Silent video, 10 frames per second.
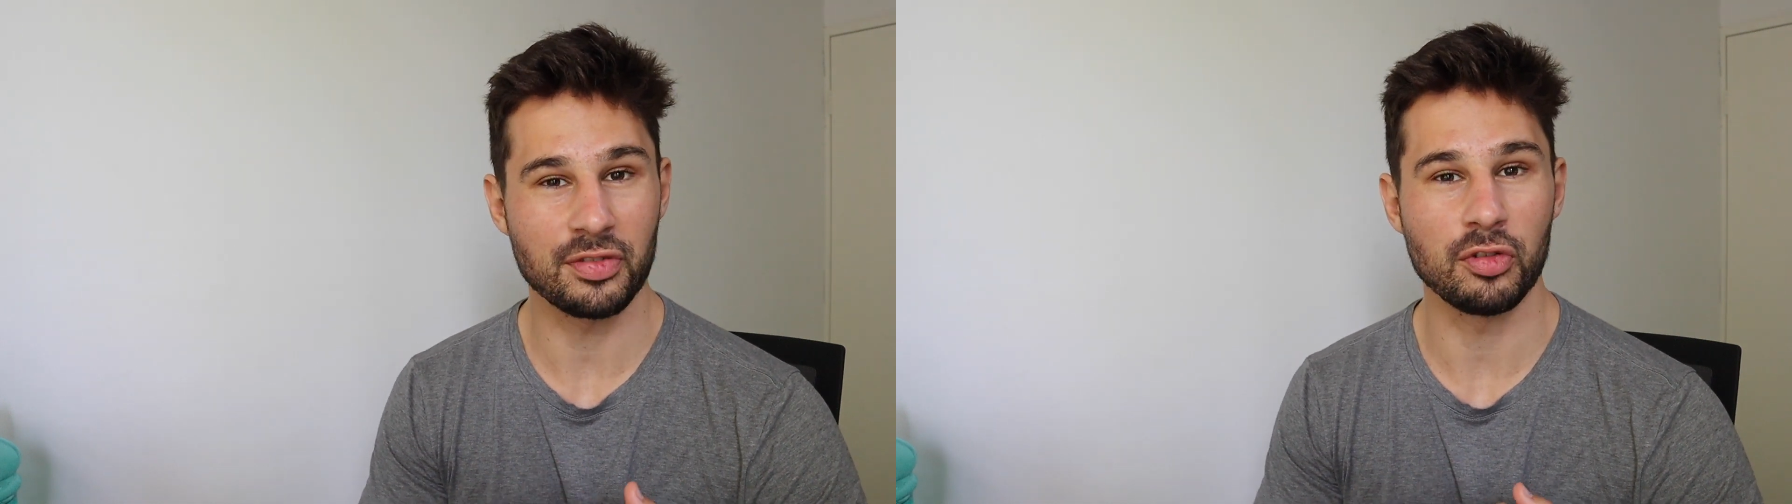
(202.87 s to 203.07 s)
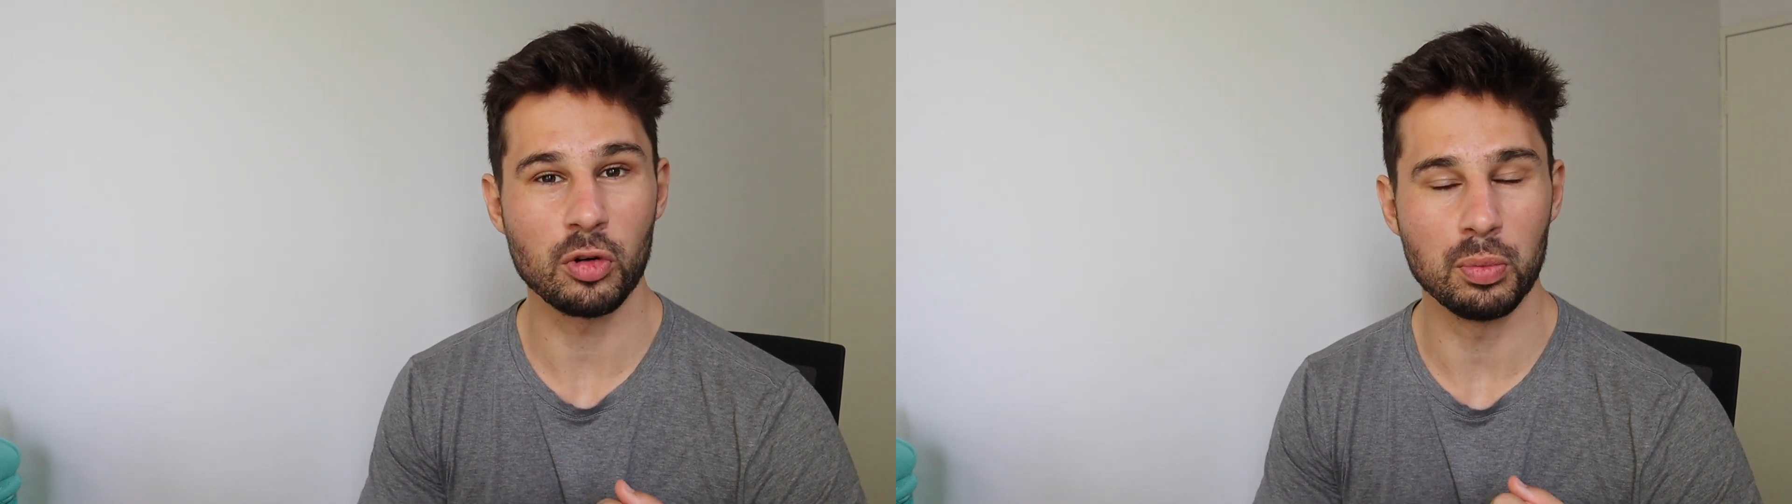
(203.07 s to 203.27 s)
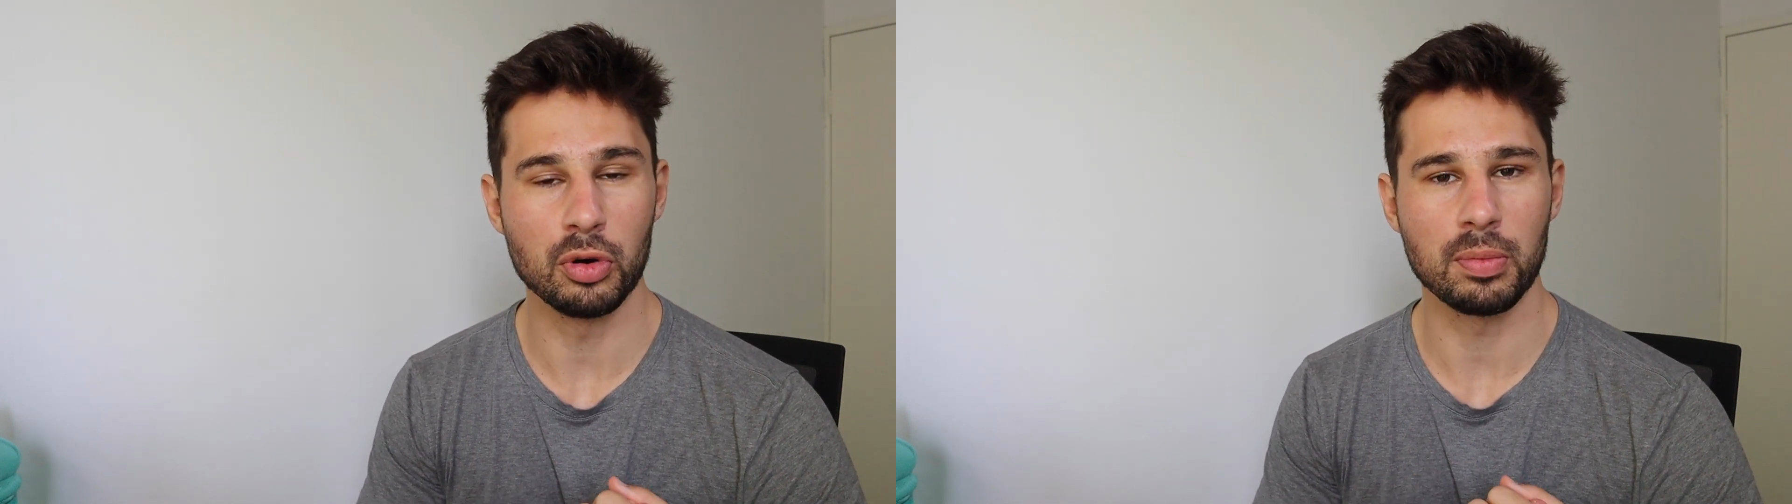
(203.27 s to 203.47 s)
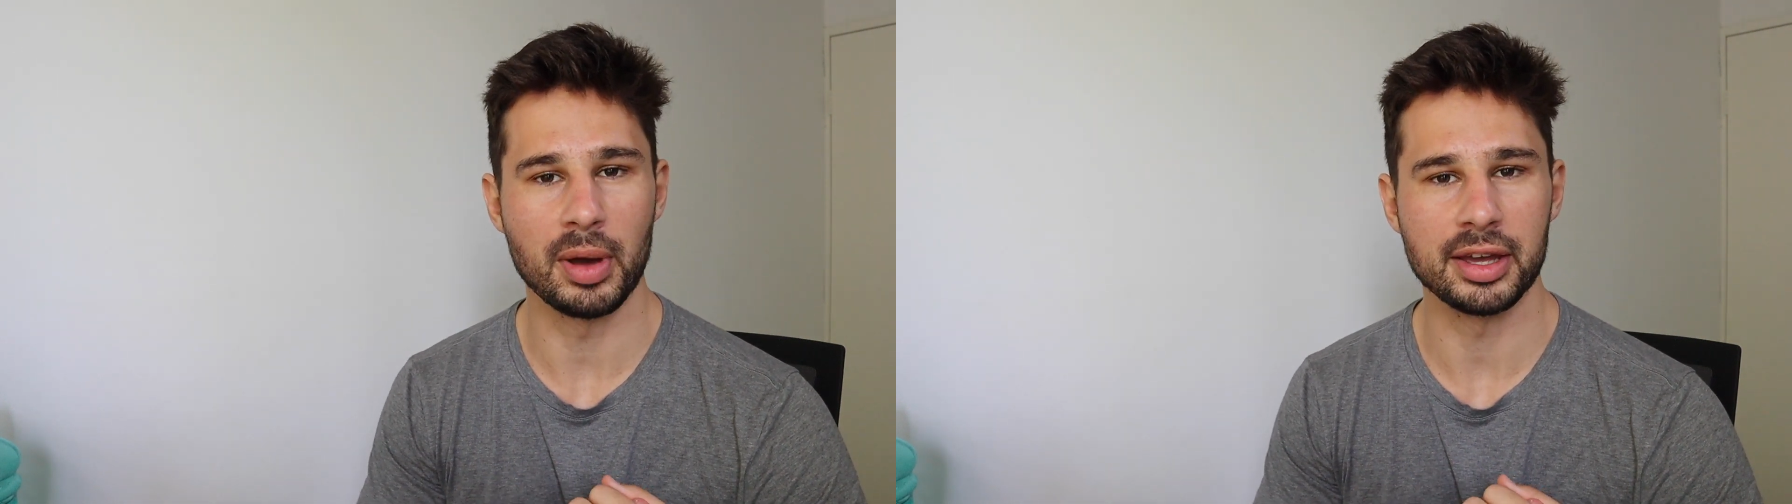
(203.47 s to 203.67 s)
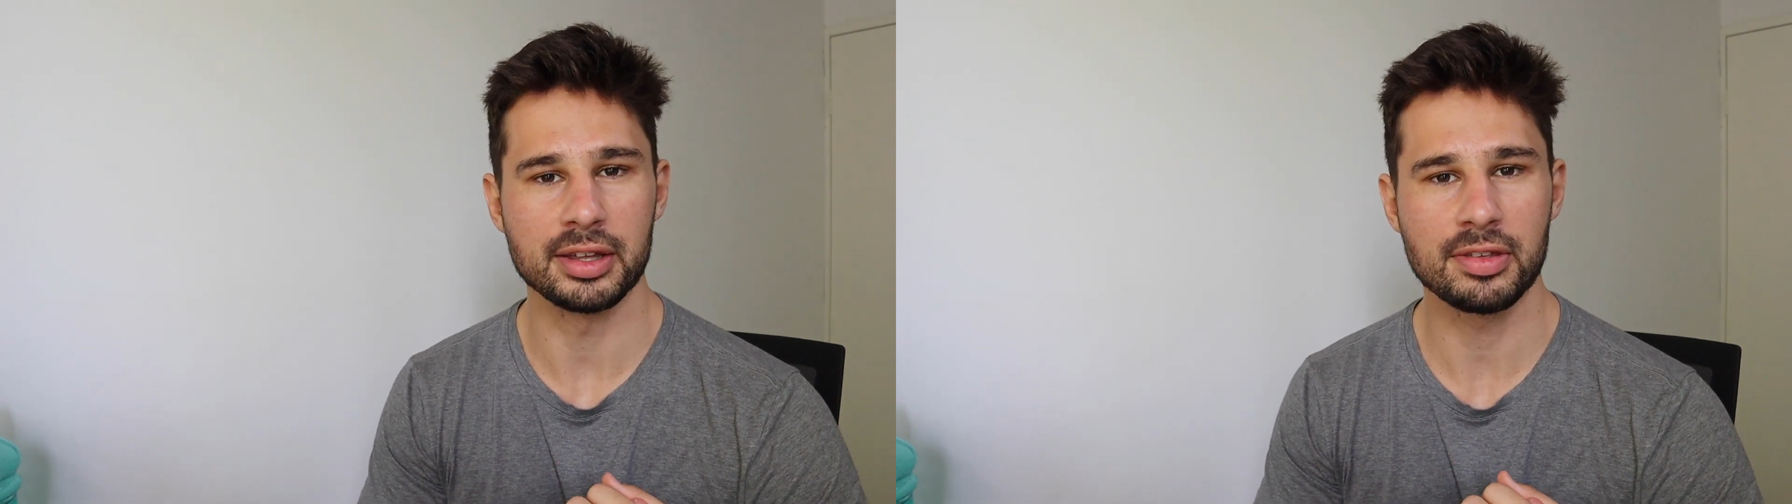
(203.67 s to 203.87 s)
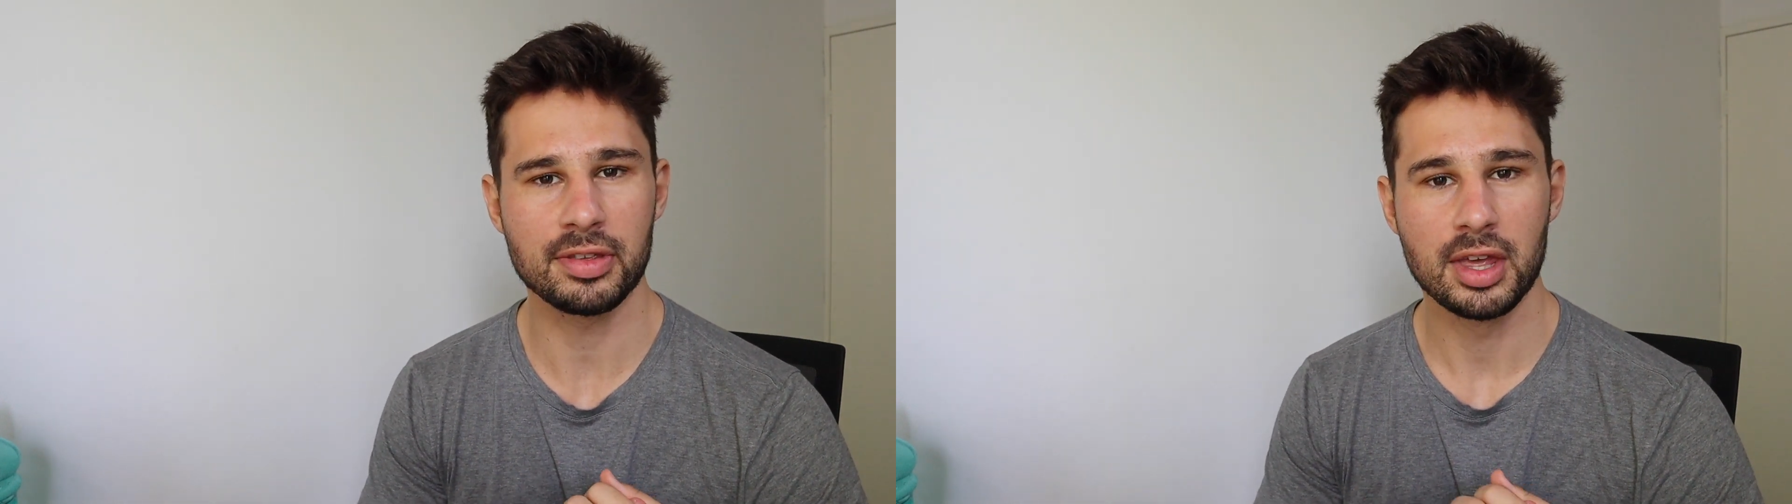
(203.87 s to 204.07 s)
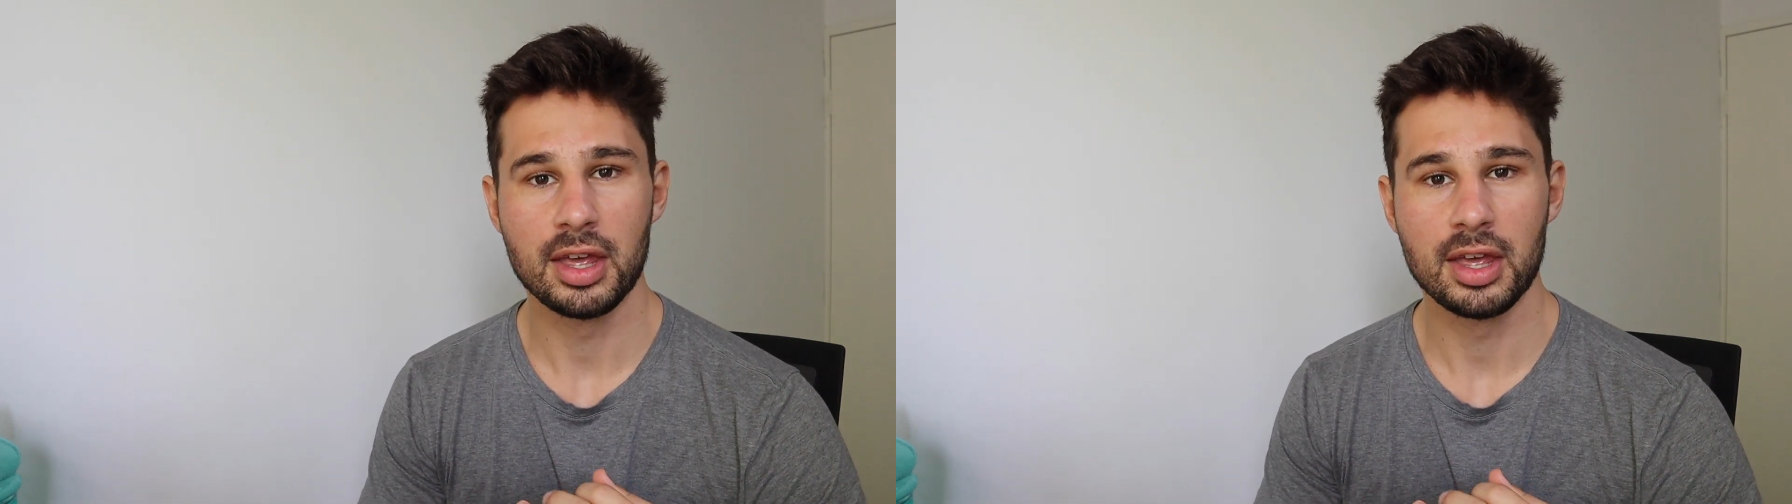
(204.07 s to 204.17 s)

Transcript: 4 bookmakers,